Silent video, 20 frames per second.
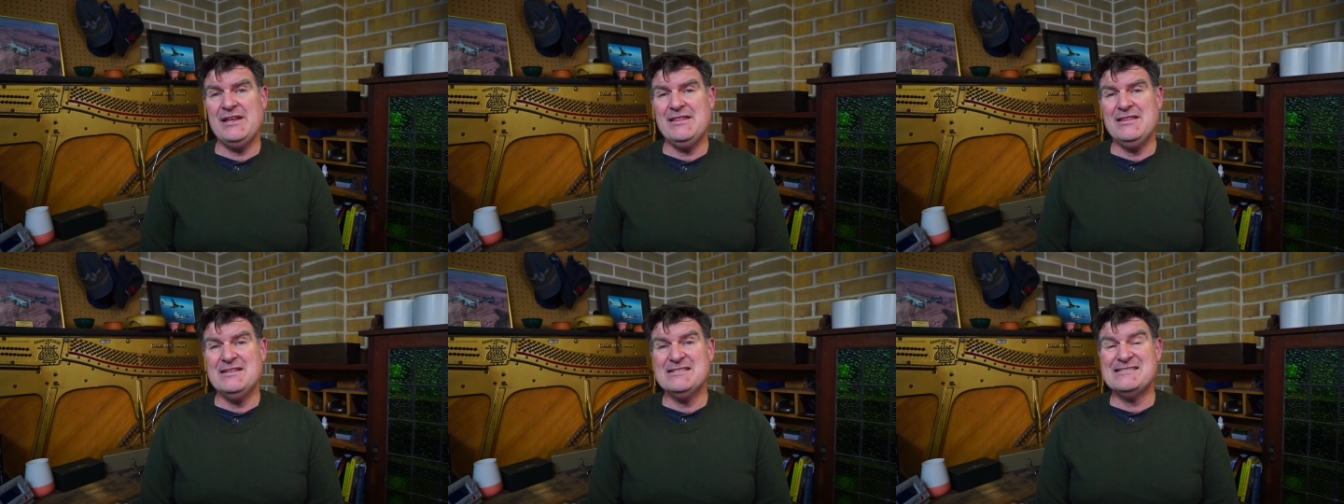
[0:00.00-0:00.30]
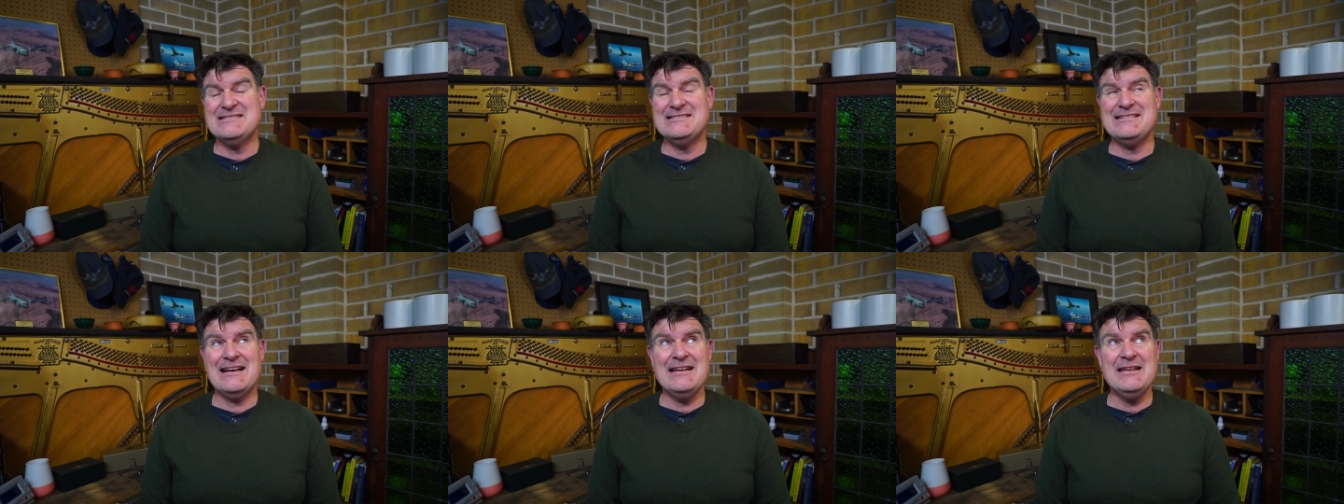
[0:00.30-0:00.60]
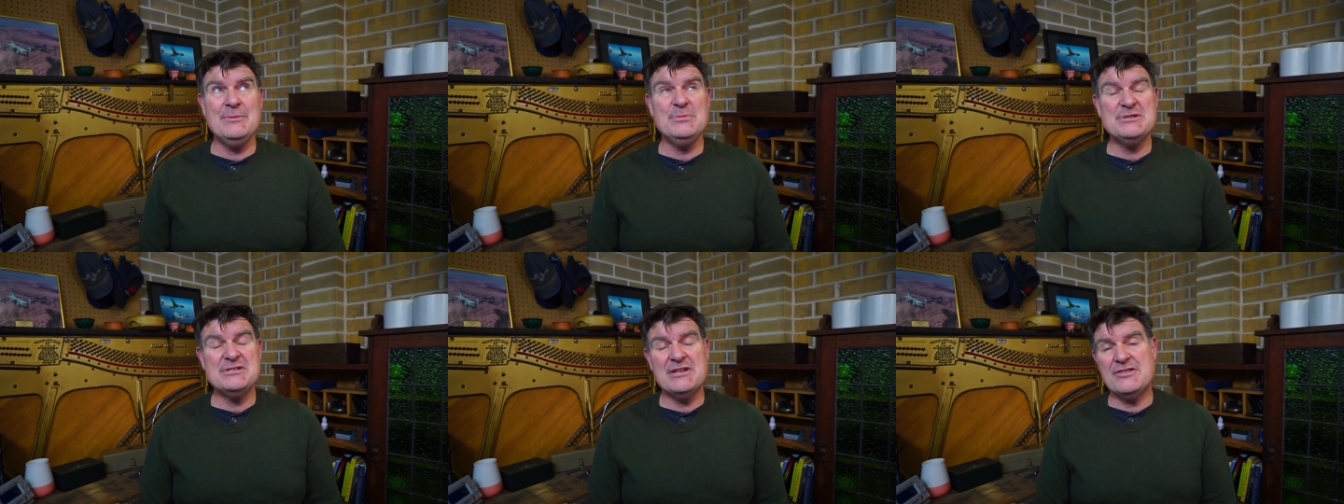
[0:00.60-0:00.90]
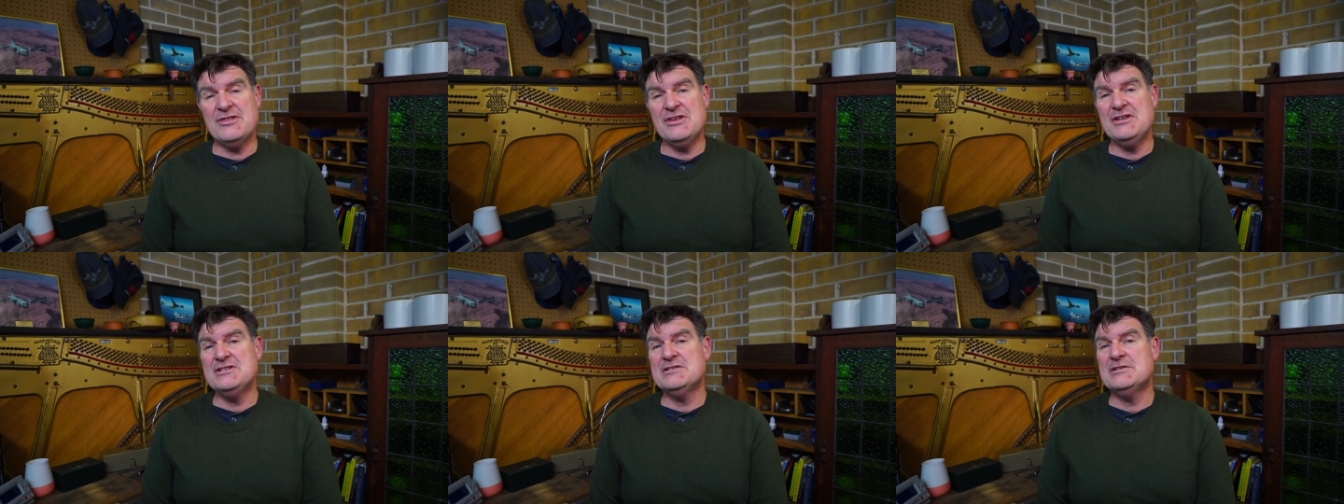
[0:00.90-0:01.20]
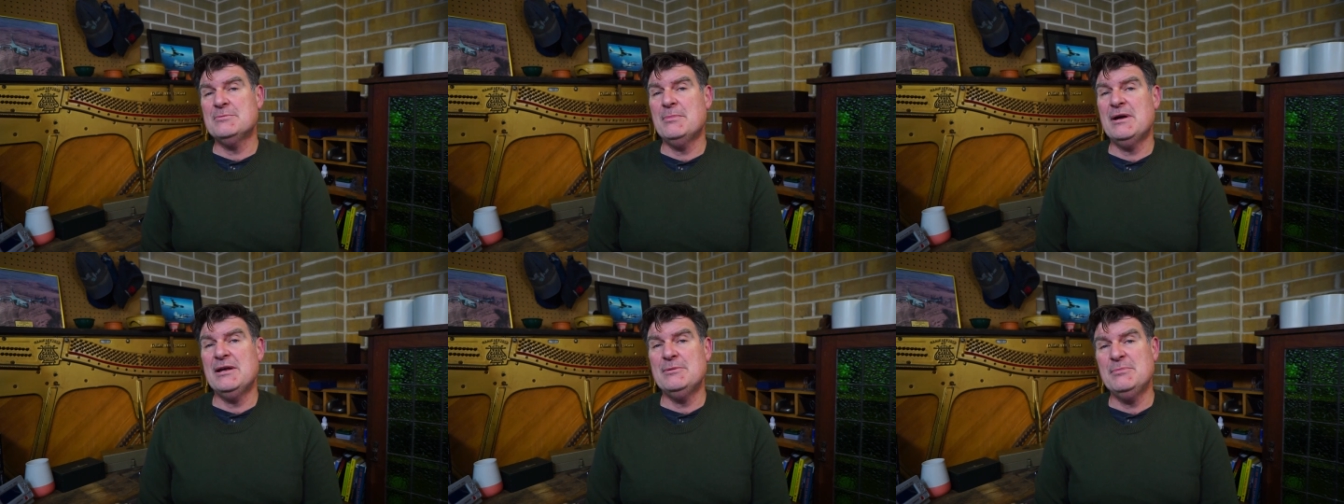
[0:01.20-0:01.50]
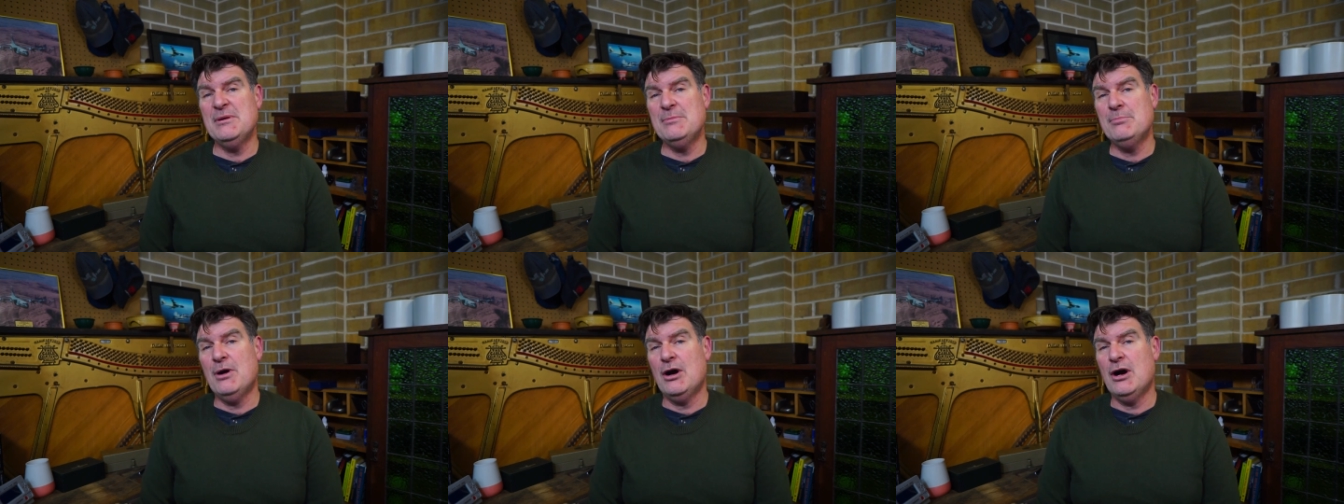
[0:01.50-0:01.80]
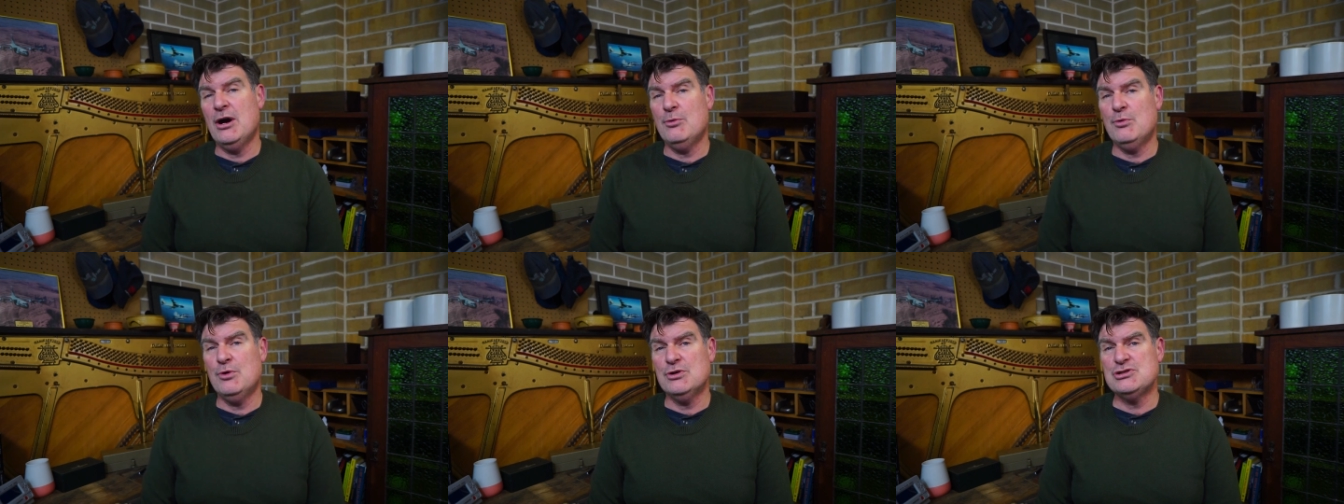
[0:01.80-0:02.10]
the same as the things that made me buy
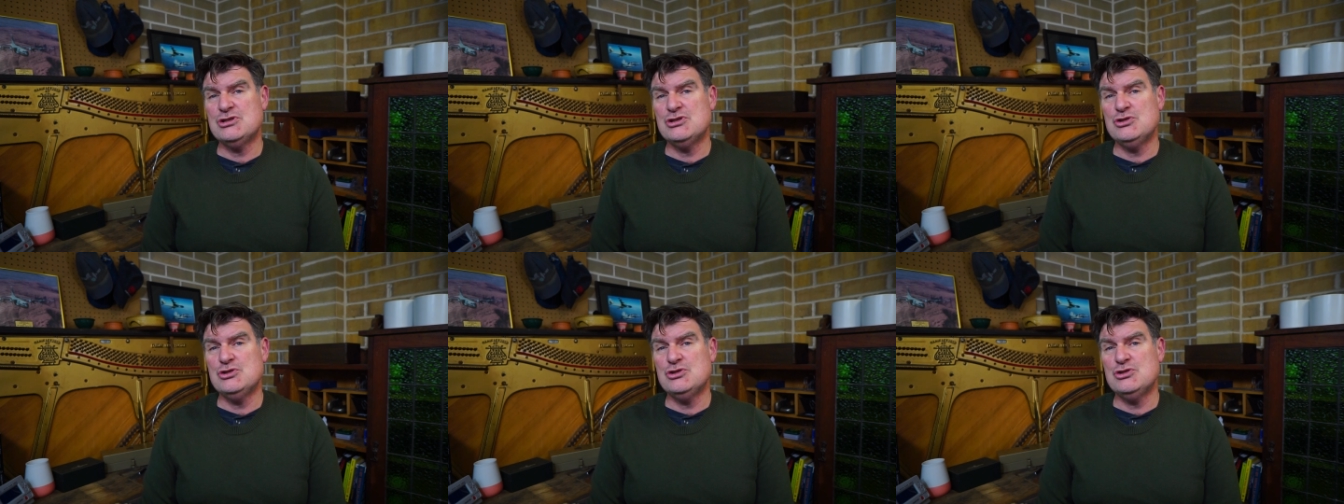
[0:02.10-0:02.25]
a watch